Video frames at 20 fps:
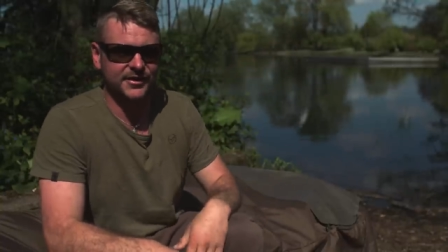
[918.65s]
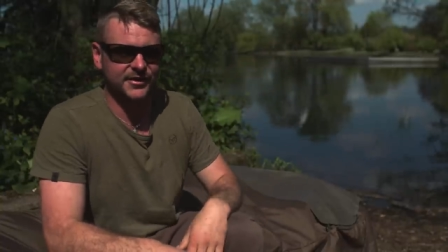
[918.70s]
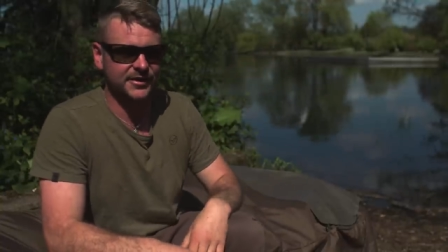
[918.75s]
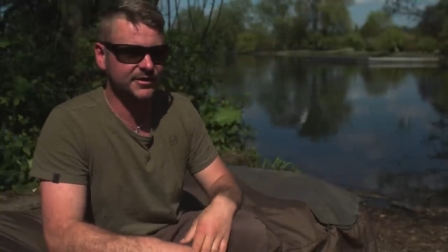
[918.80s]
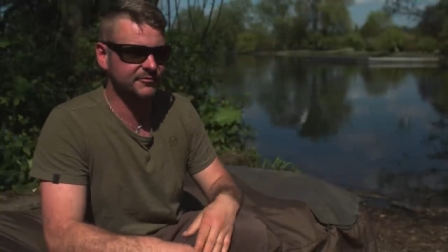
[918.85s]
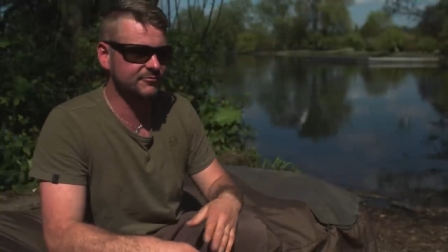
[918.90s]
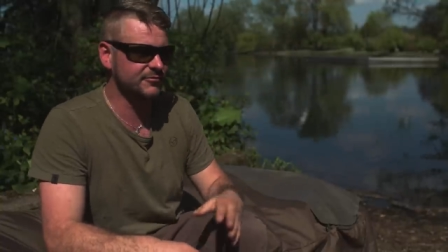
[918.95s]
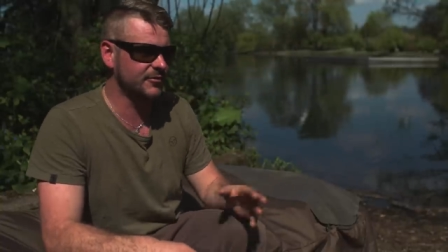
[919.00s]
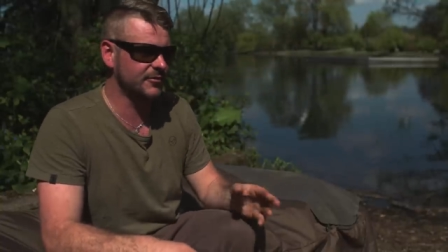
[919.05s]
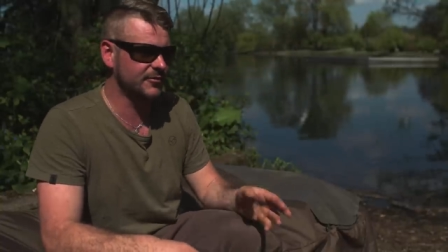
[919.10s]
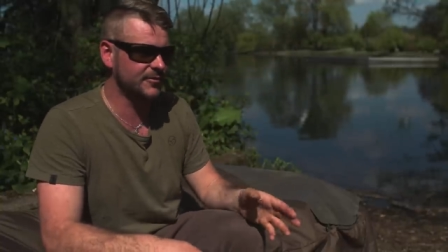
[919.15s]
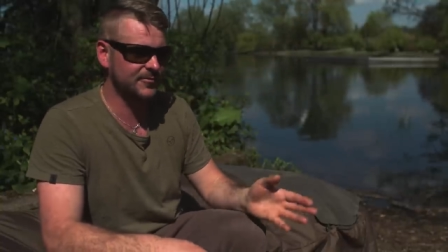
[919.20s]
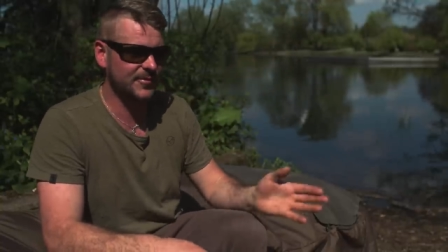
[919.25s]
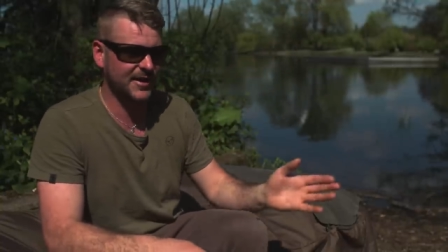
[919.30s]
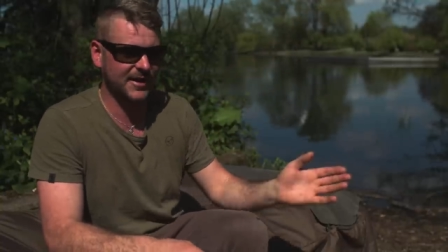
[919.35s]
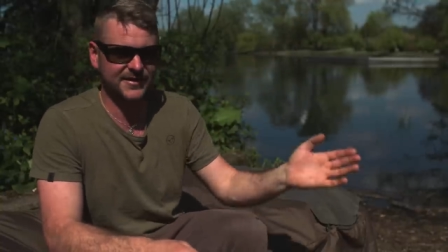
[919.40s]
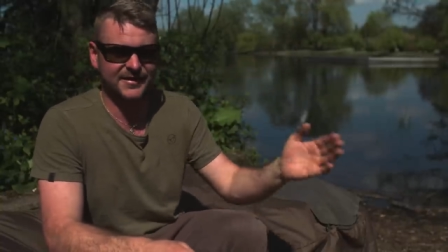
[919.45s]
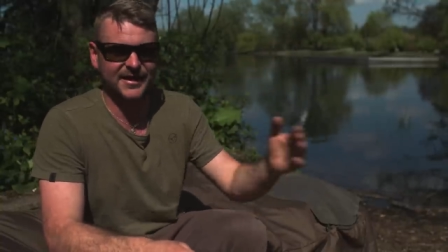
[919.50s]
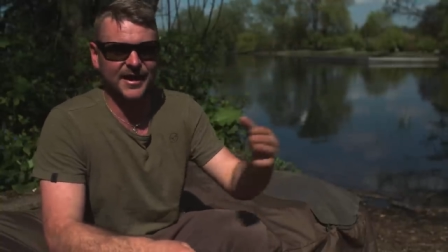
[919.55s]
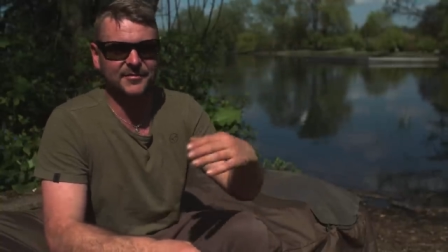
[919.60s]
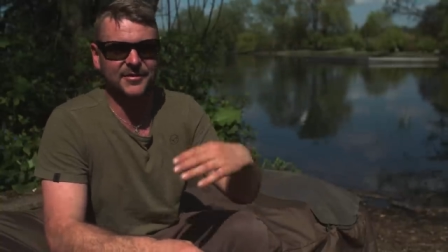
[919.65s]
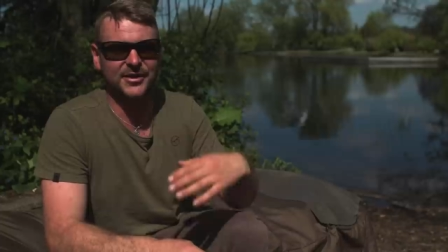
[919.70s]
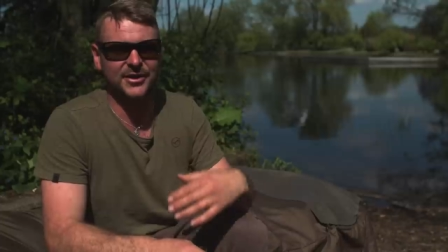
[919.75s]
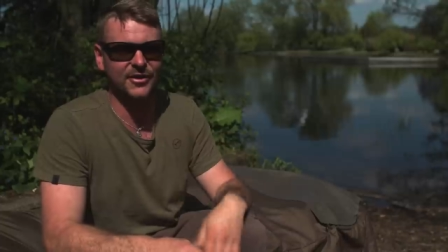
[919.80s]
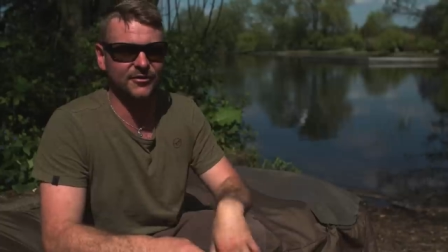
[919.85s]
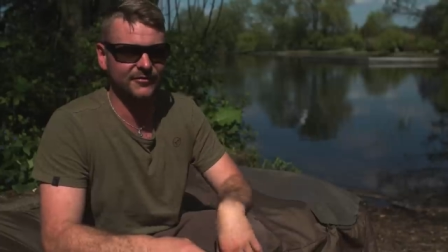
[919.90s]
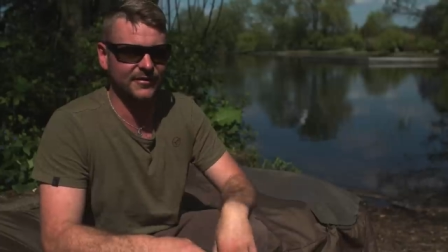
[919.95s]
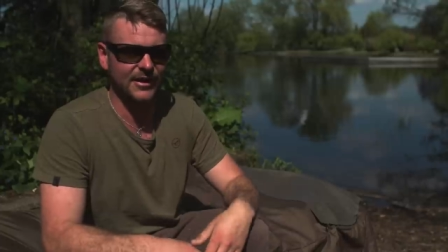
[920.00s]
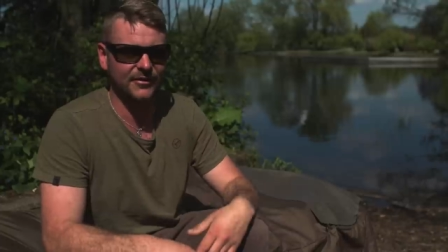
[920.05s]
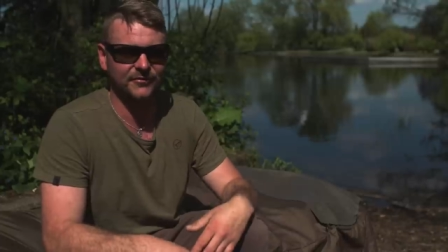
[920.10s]
and he run. By the time he
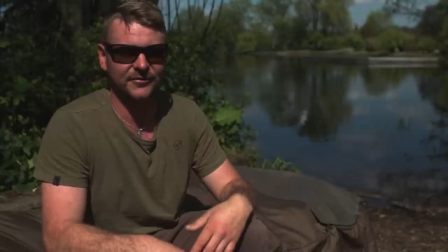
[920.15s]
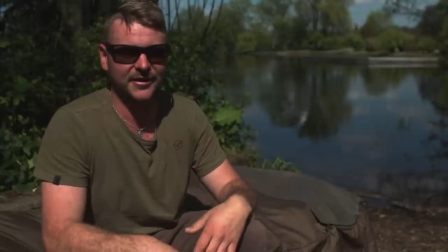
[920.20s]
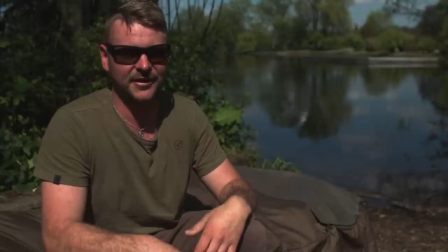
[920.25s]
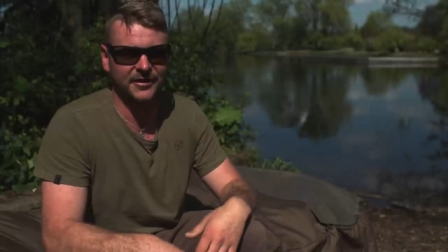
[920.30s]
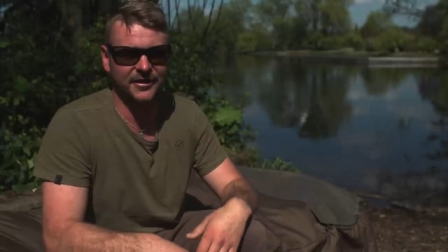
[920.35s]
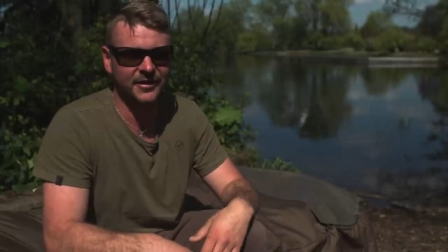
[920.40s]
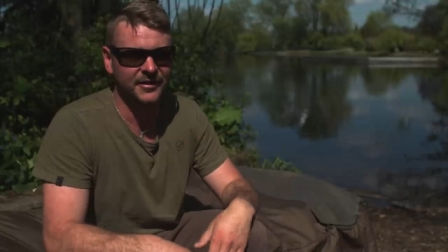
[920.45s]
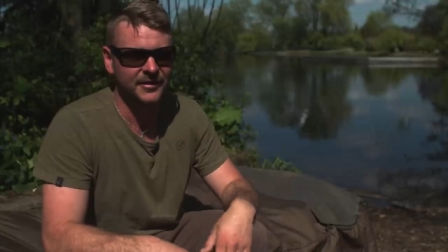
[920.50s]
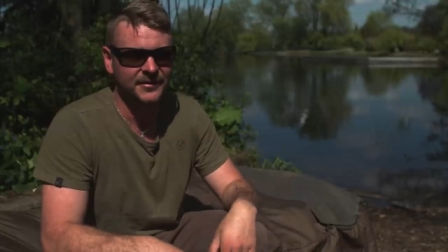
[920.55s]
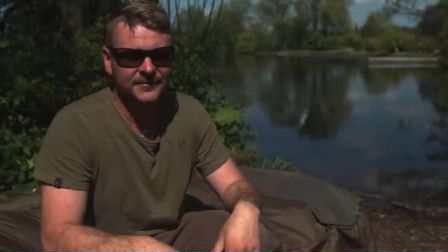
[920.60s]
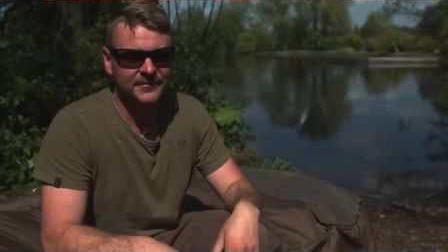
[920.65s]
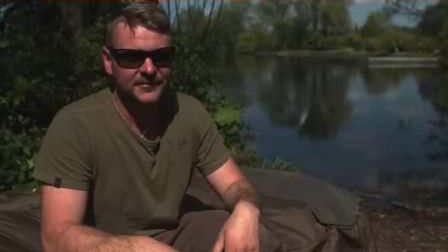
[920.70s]
got round here,